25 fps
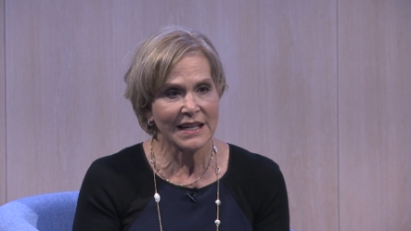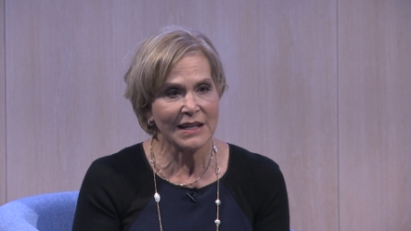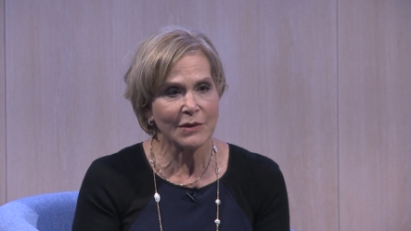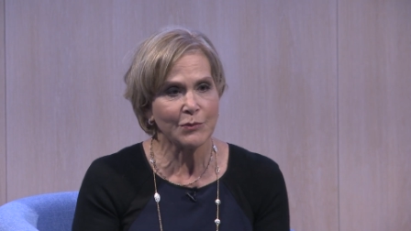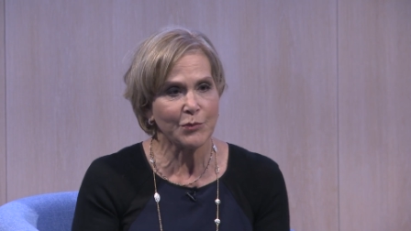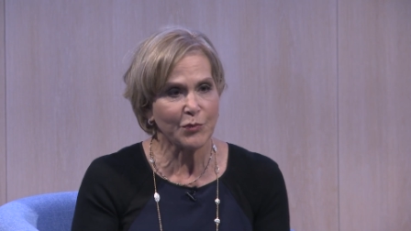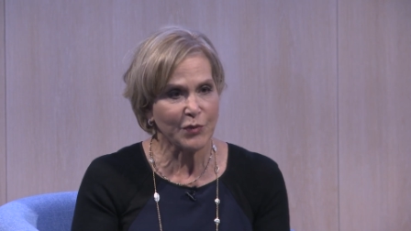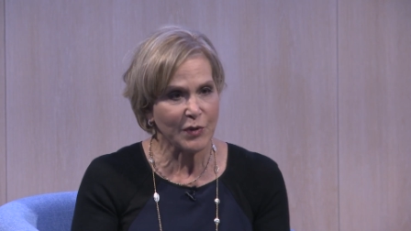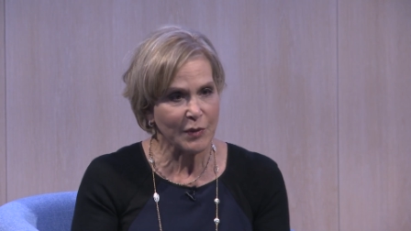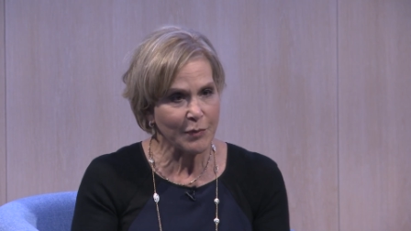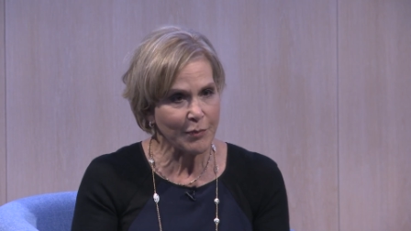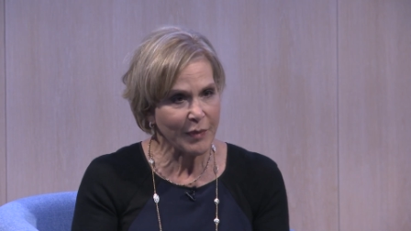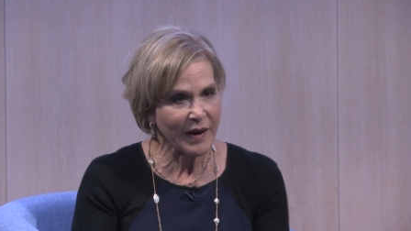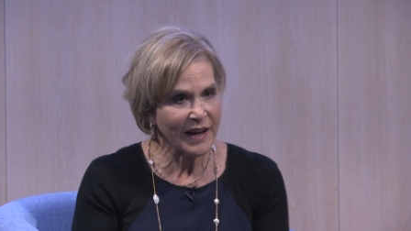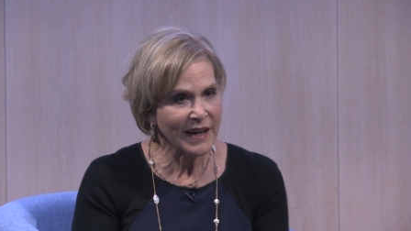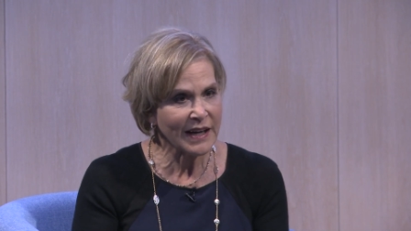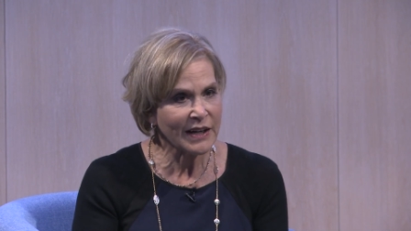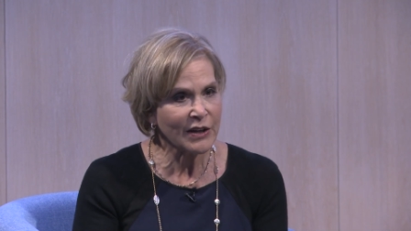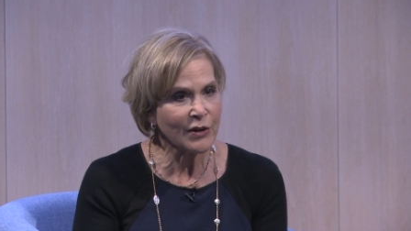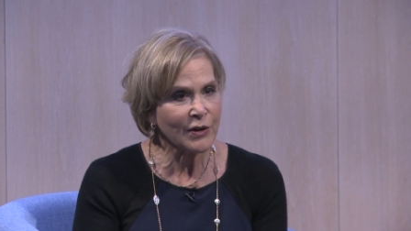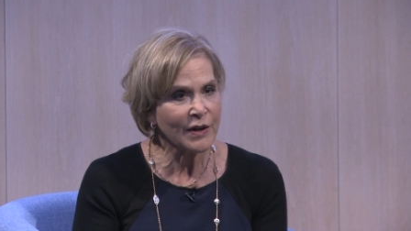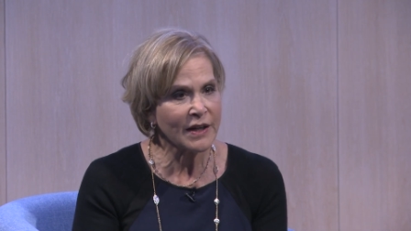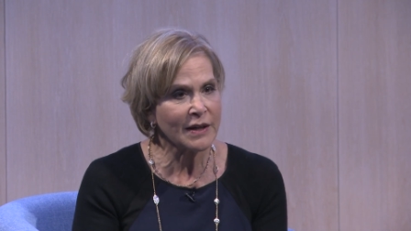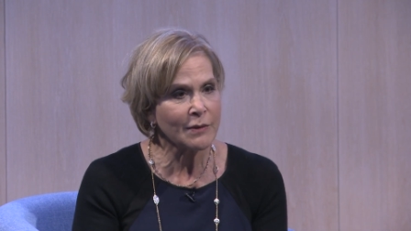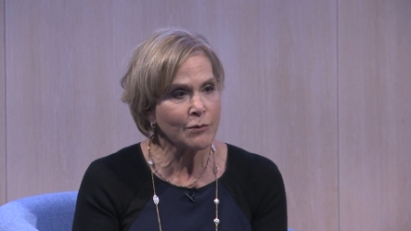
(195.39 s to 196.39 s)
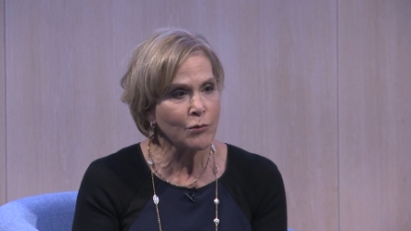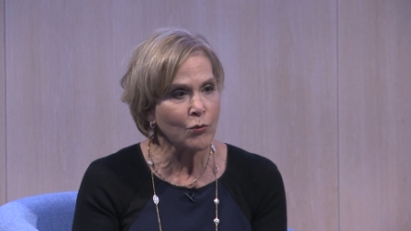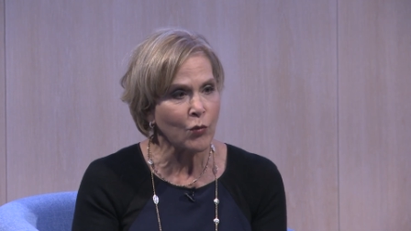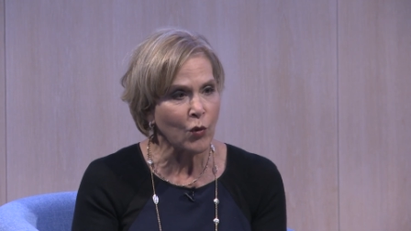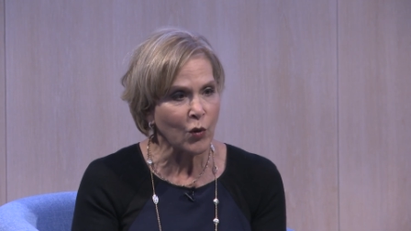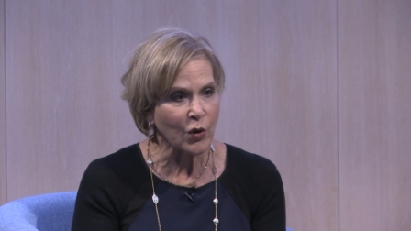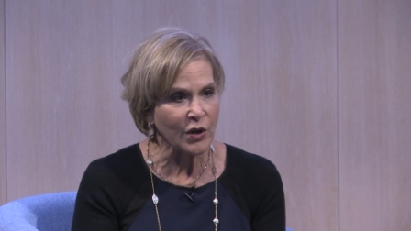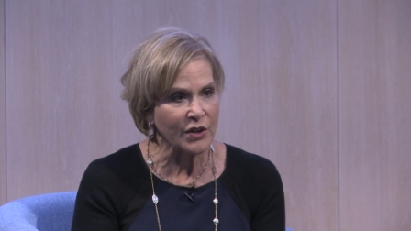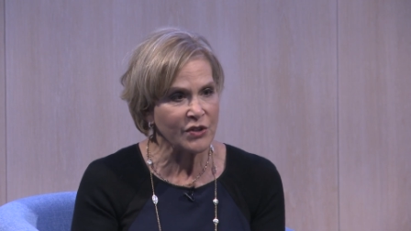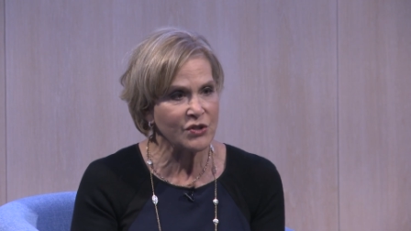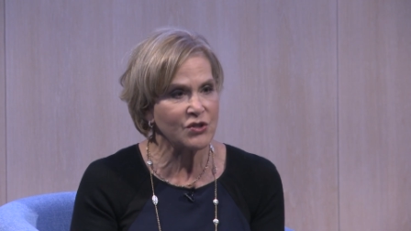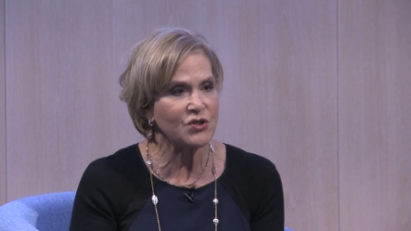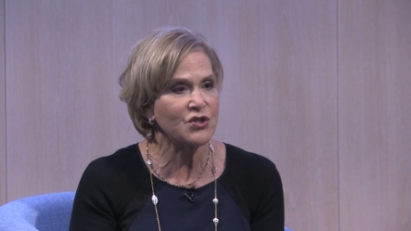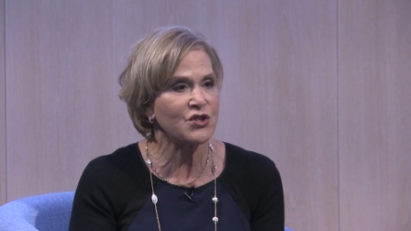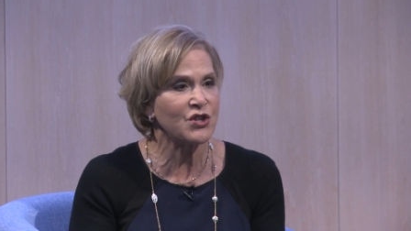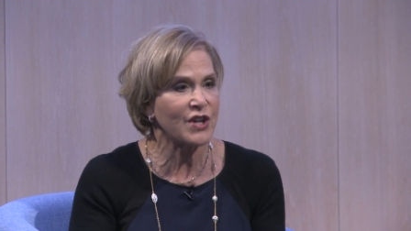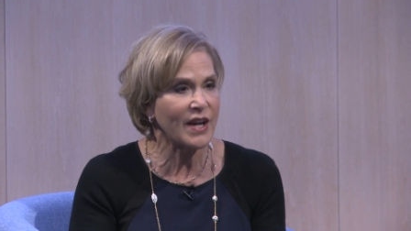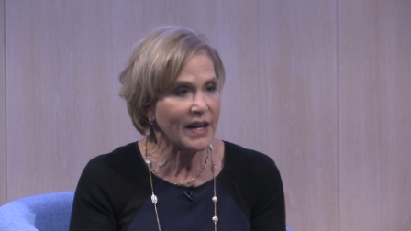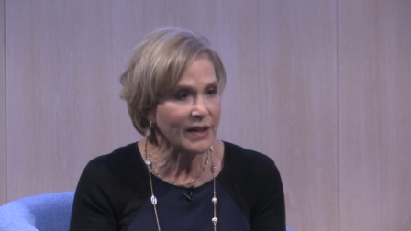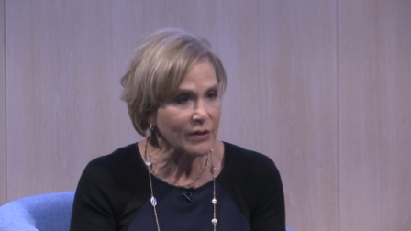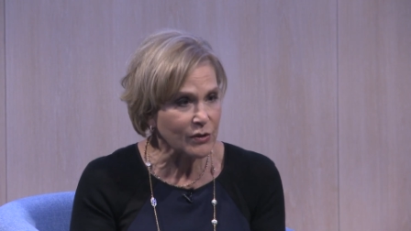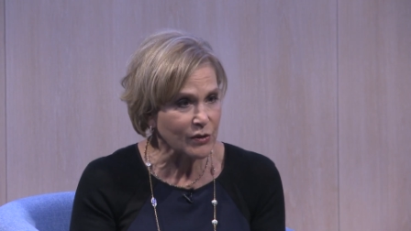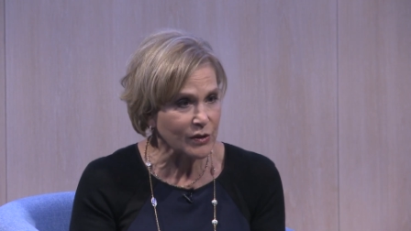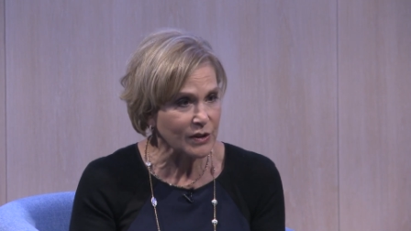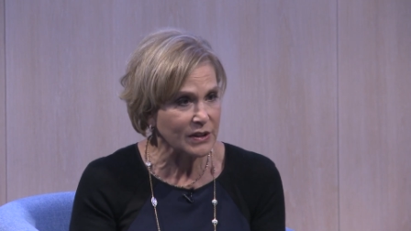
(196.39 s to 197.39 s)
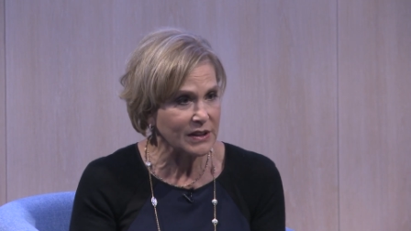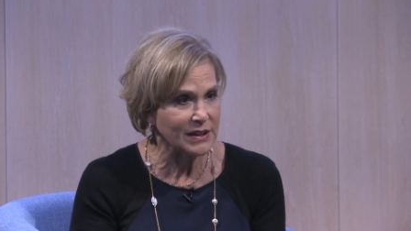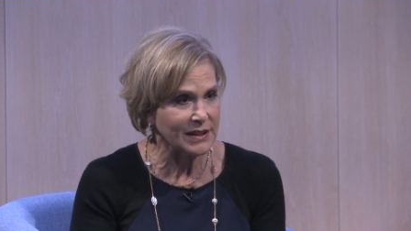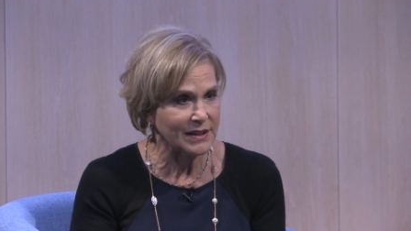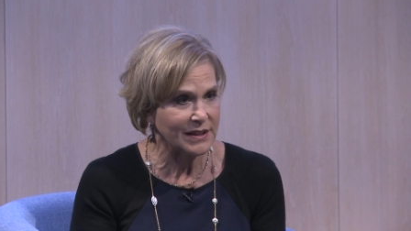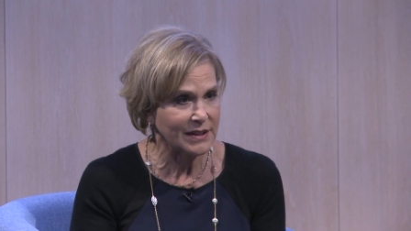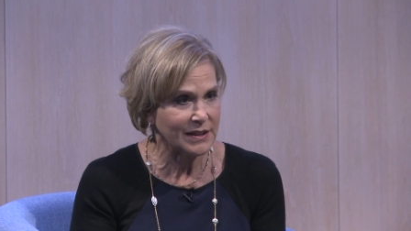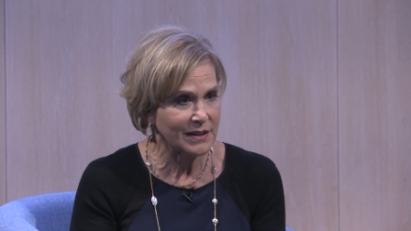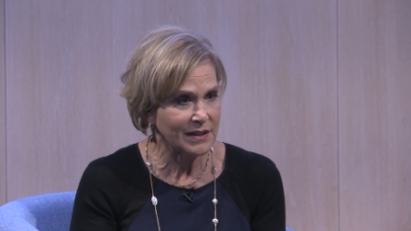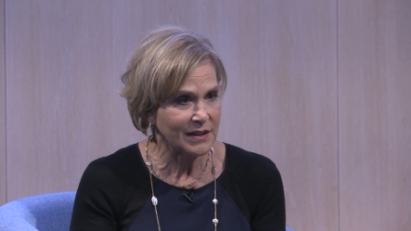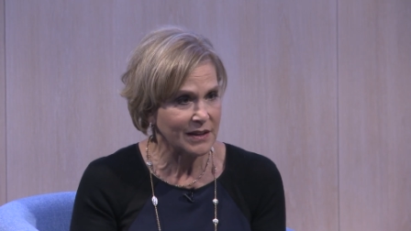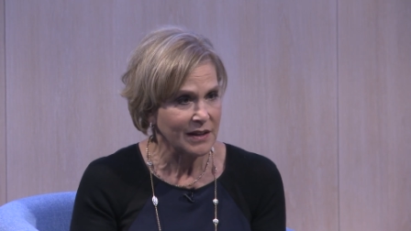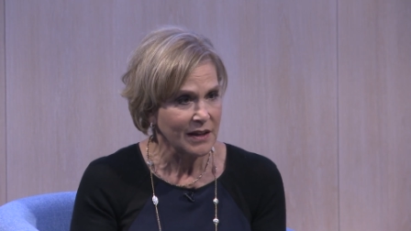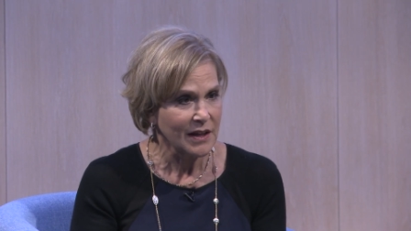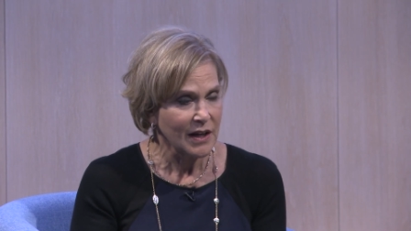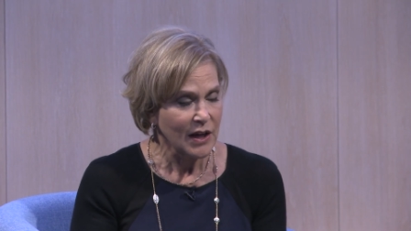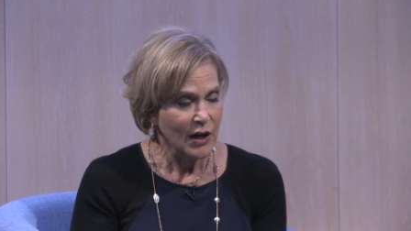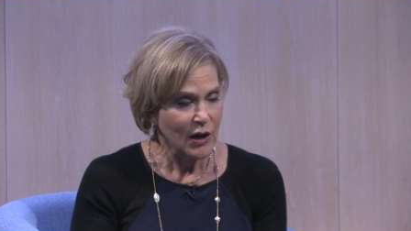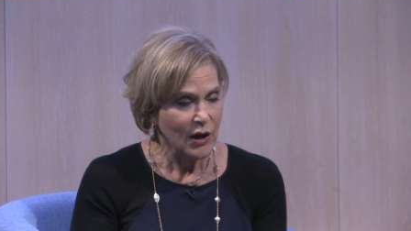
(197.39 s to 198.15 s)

in preparing more generally